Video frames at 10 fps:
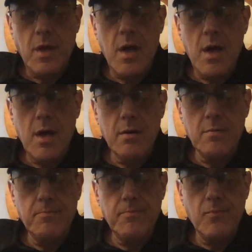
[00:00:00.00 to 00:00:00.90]
uh,
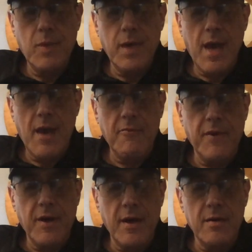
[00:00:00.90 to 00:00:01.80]
we have
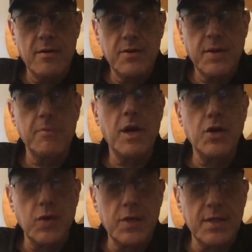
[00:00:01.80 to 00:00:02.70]
uh, some
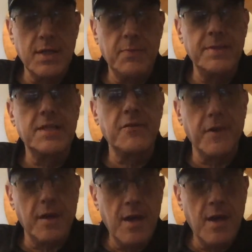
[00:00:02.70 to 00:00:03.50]
countries in the Pacific